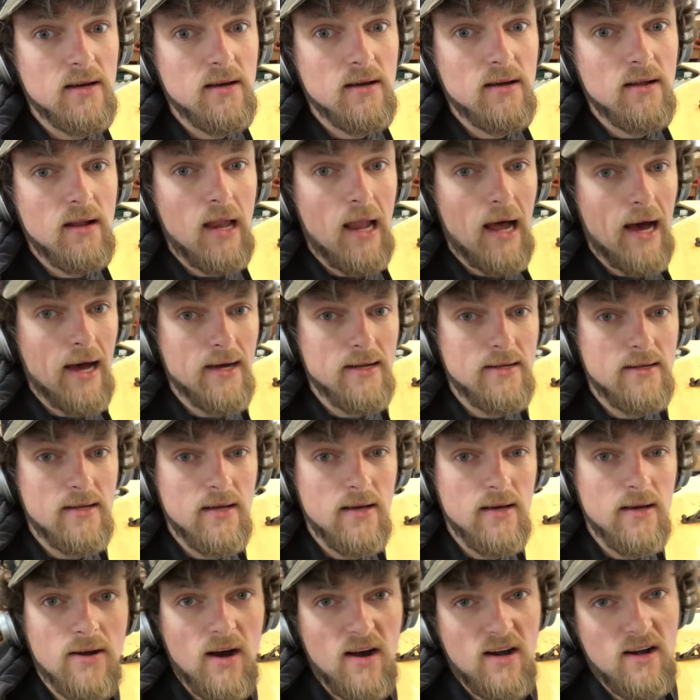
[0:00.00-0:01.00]

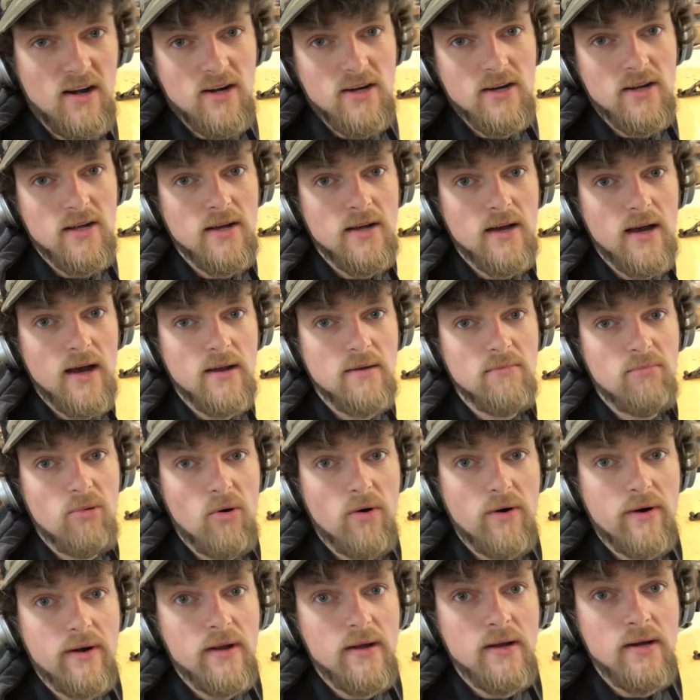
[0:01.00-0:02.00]
light colored and
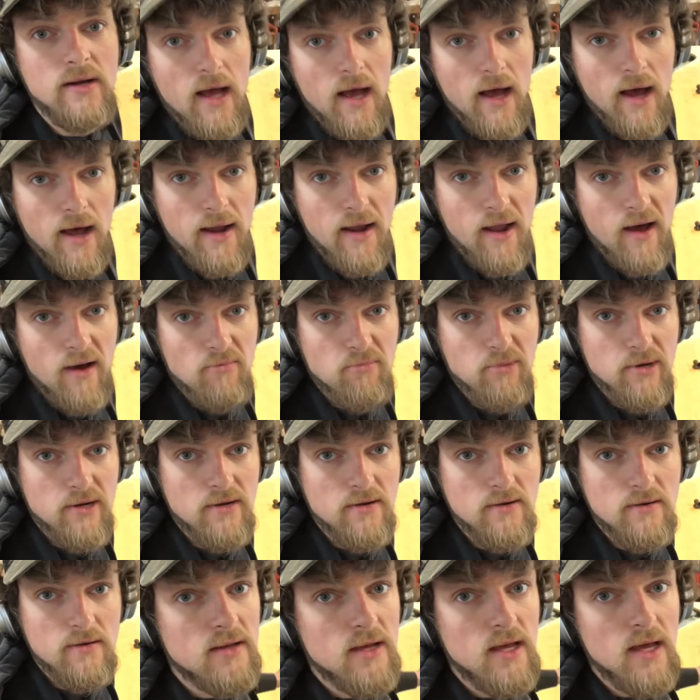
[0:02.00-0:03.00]
boring, and I've
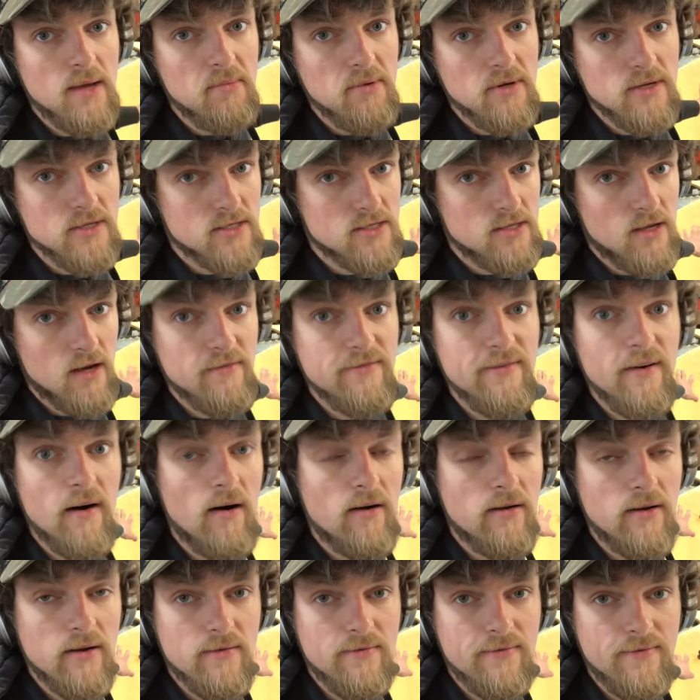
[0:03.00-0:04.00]
been keeping stuff
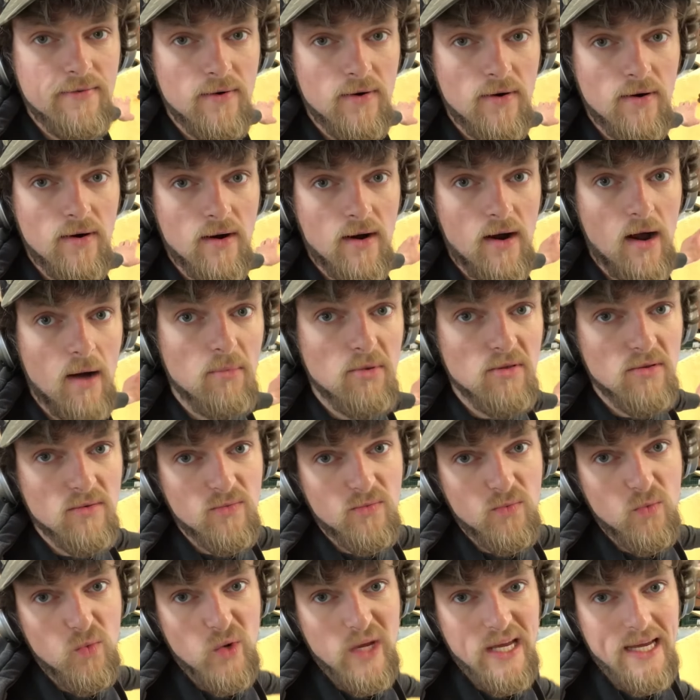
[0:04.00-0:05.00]
on it for a couple of
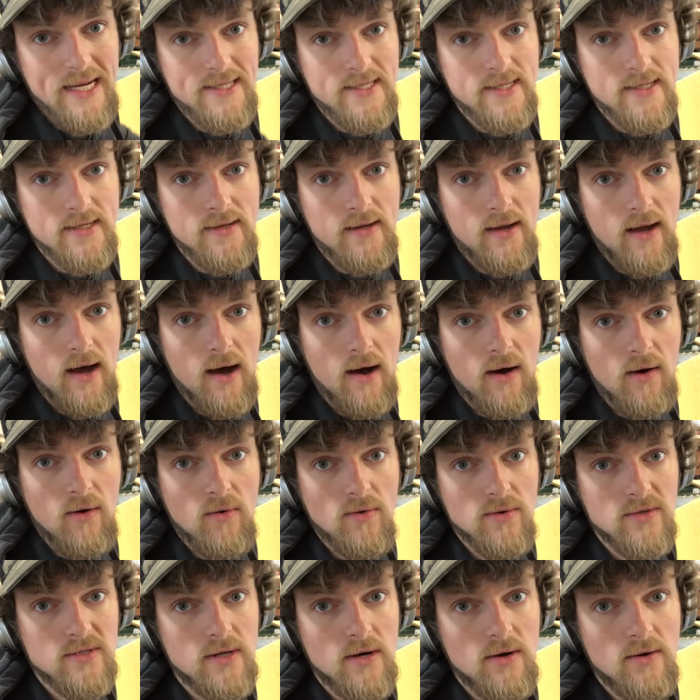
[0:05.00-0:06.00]
weeks
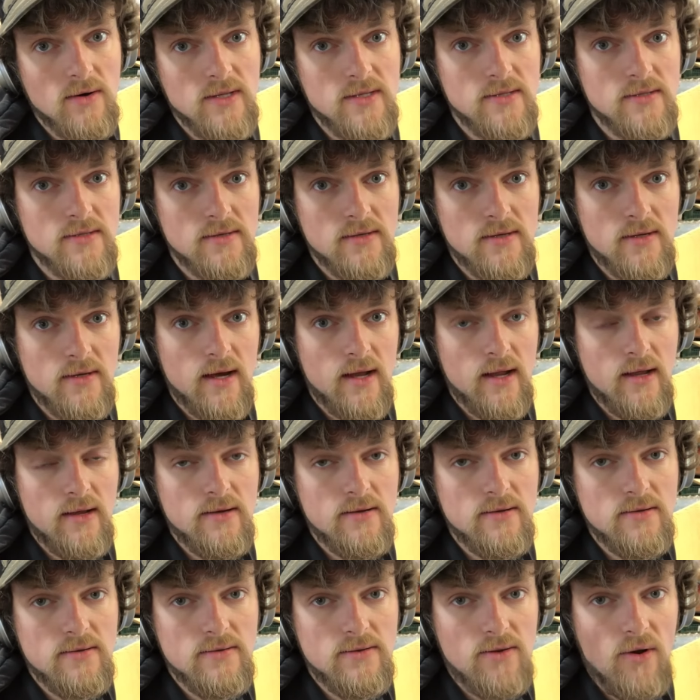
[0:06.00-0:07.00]
now, so it's
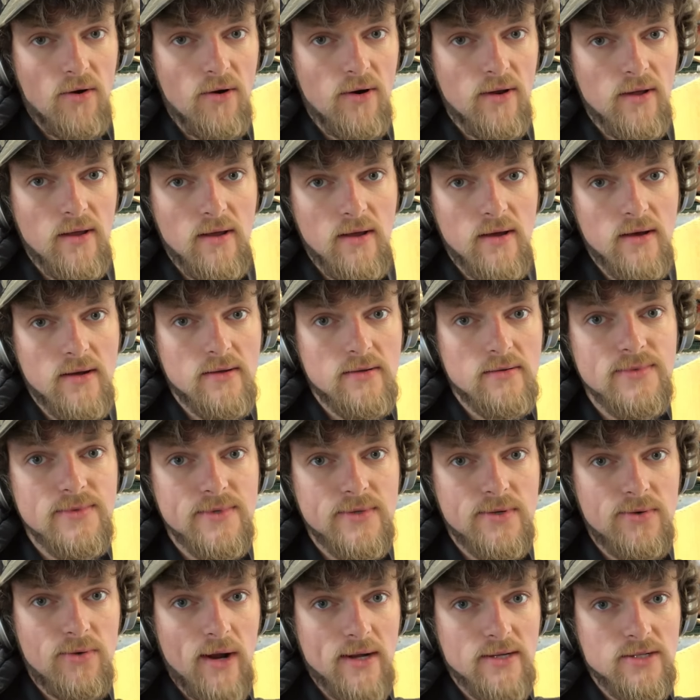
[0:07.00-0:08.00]
getting dirty and
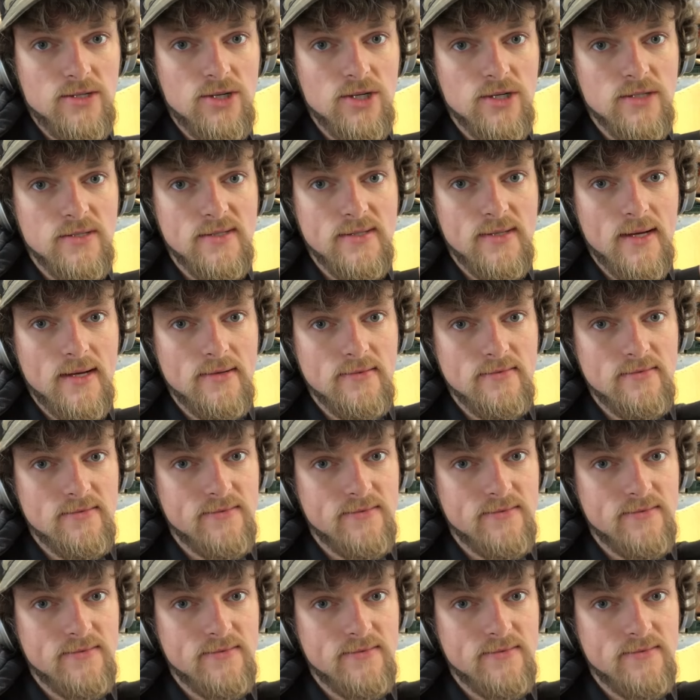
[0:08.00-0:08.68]
scratches and